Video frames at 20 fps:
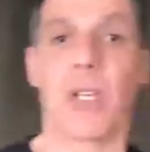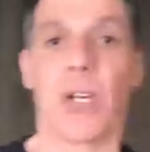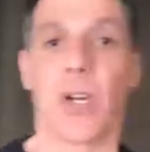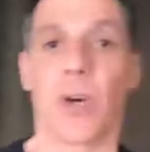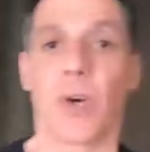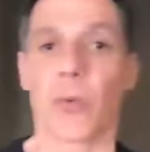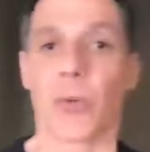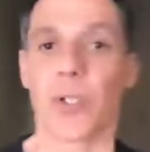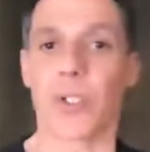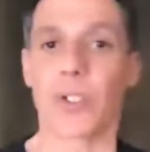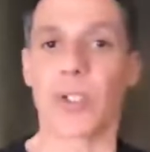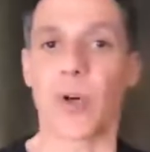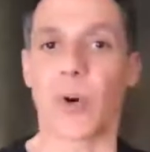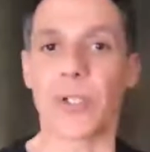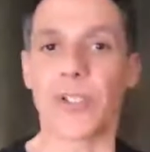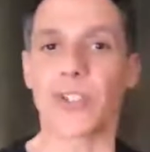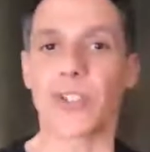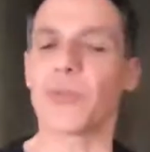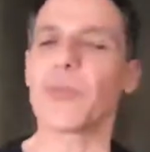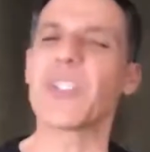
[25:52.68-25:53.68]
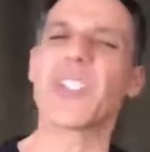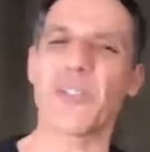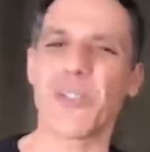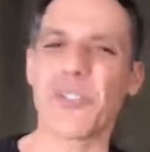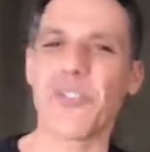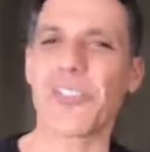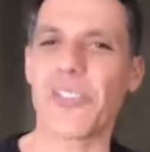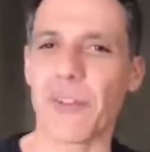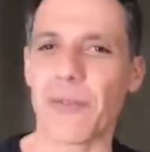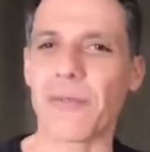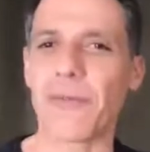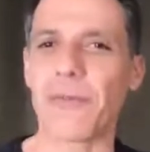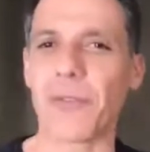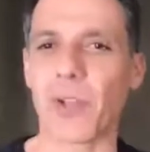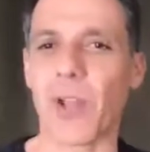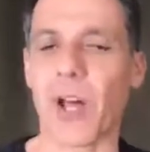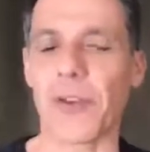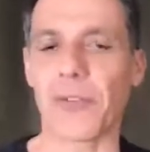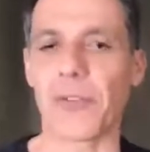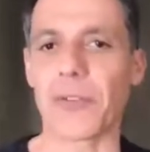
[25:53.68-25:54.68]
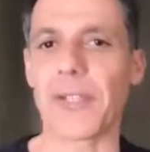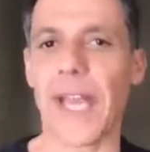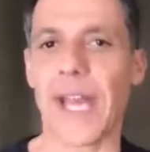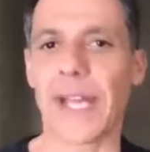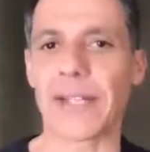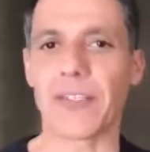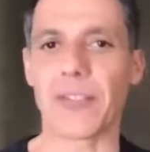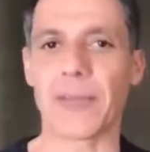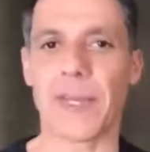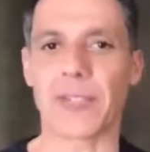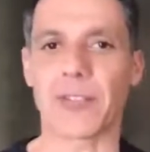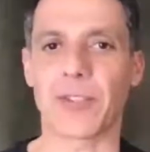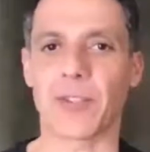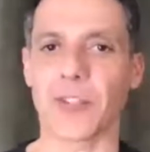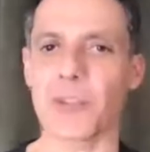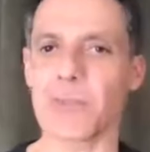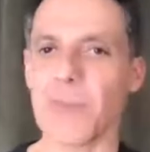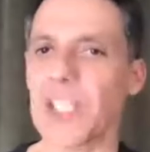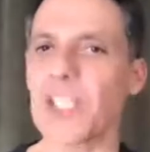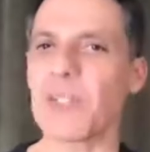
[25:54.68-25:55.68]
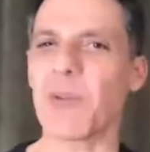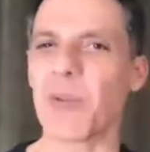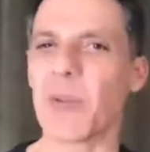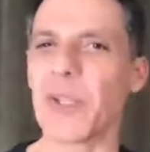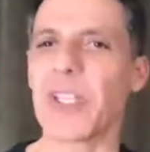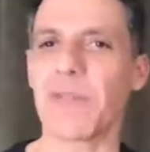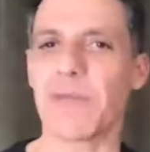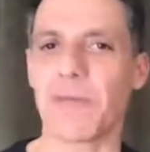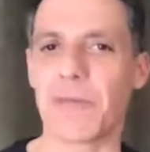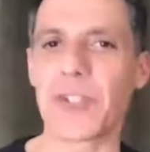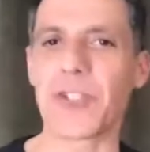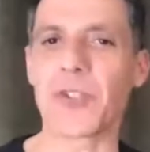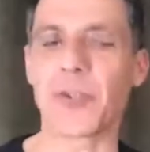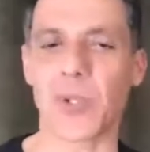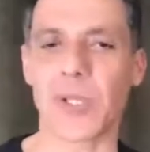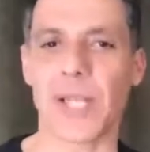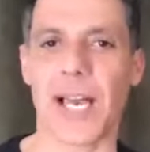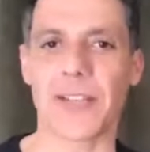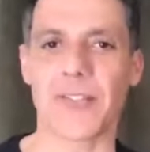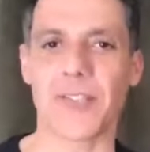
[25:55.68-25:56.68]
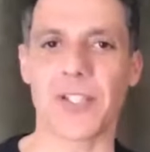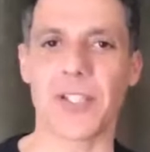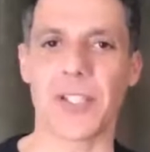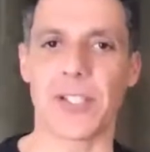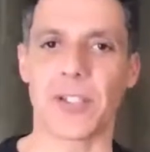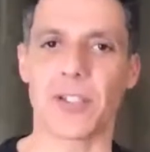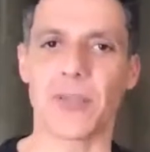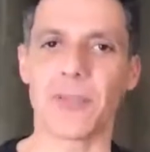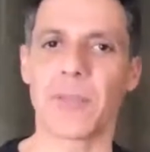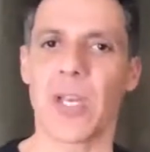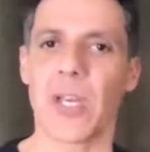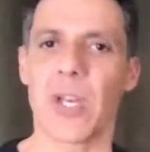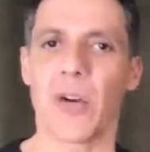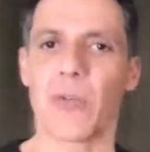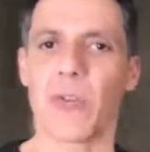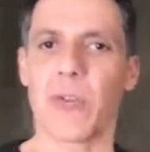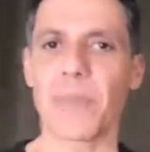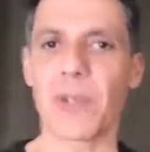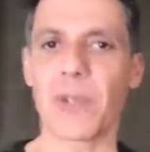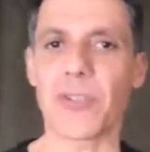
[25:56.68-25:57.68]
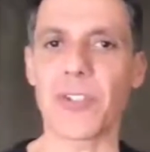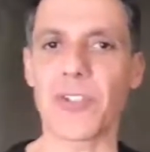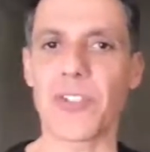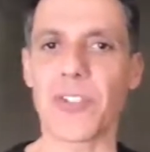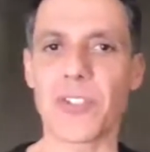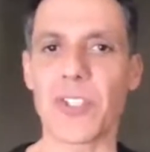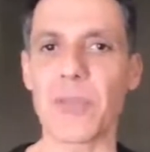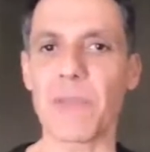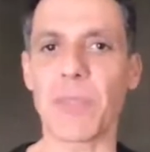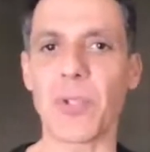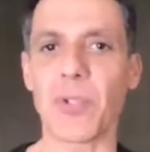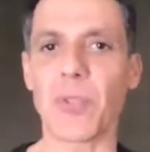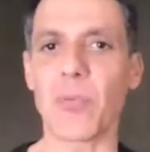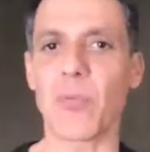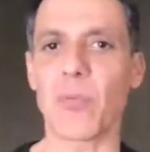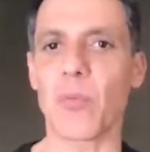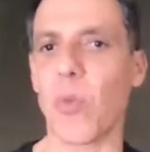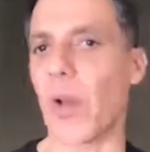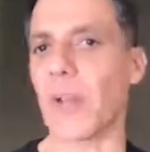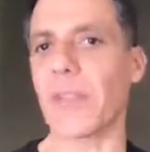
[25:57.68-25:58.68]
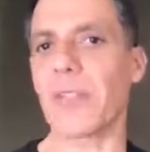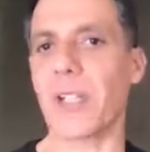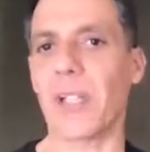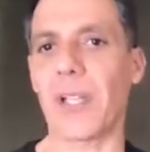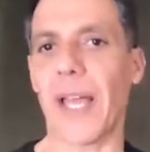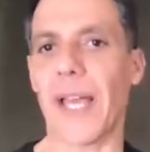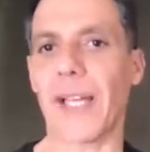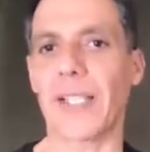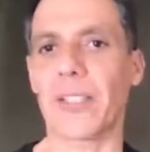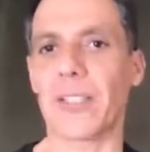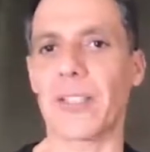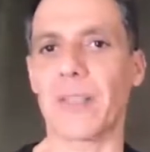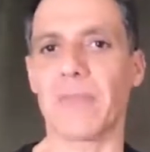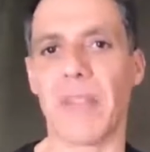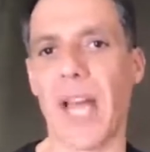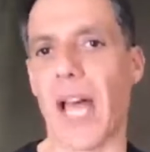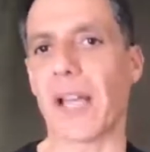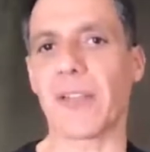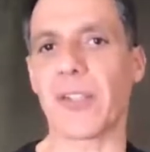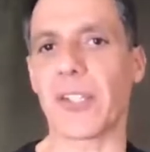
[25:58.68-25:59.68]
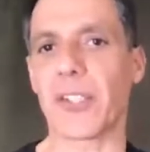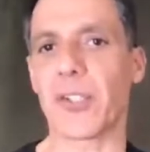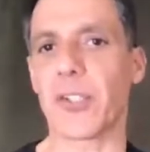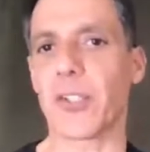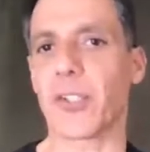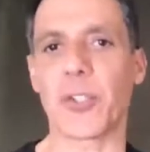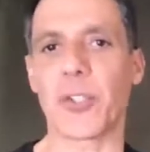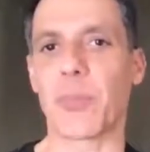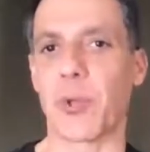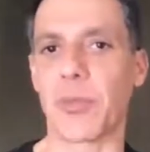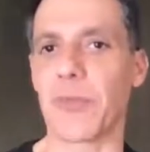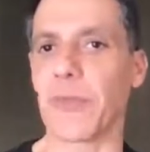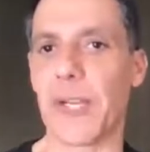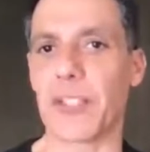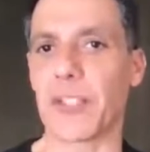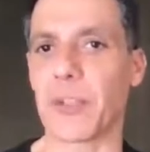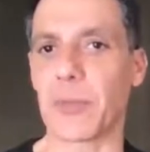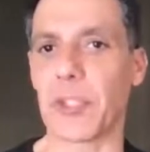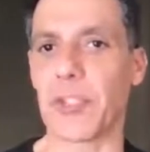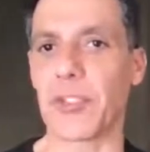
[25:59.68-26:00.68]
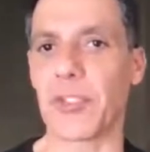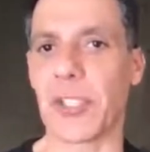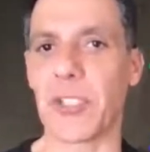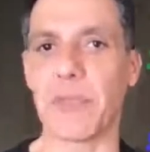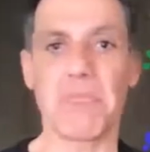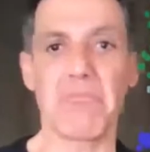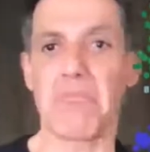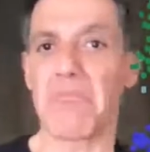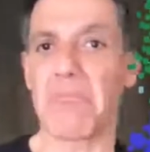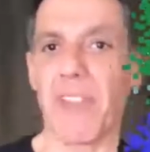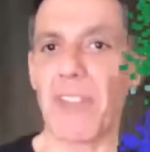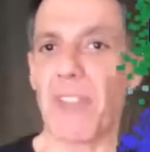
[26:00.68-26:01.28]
We do this in the full 190-dimensional space, but we can visualize it here. We build a simple 1-class nonlinear support vector machine, nothing